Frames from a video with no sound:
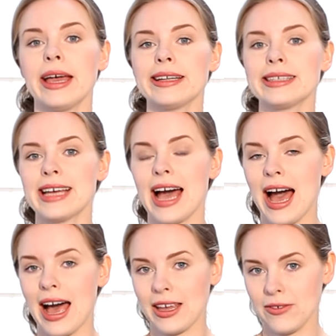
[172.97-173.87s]
and
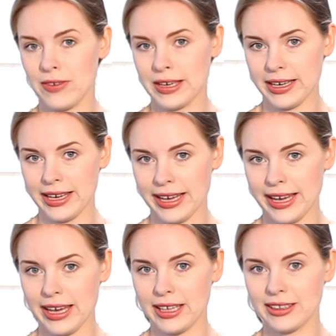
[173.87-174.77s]
I finger
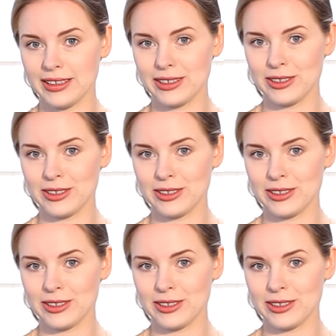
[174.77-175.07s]
again